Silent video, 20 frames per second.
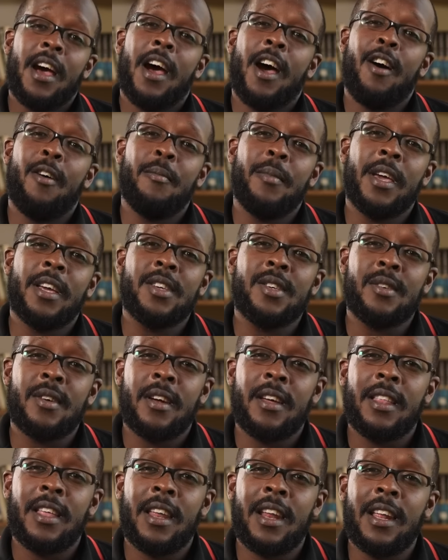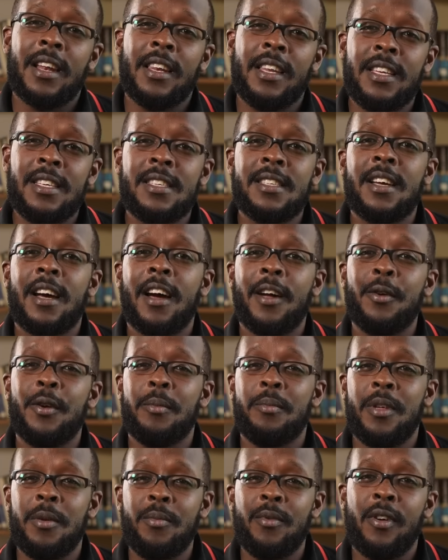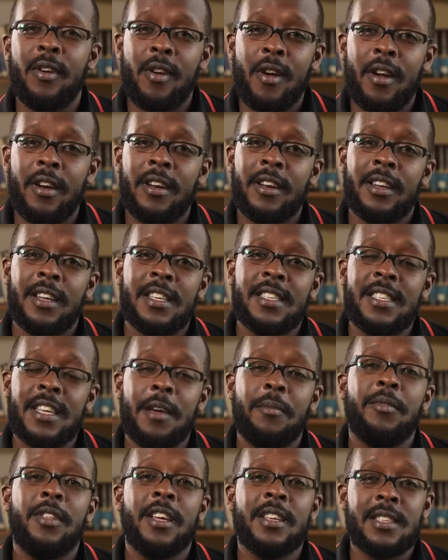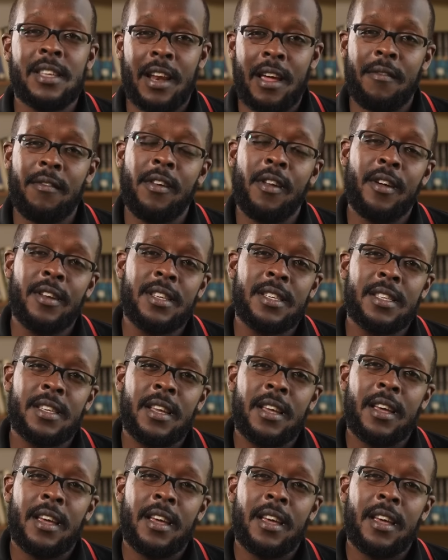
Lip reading: I'll make sure that at least 100 people learn the same things that I've learned.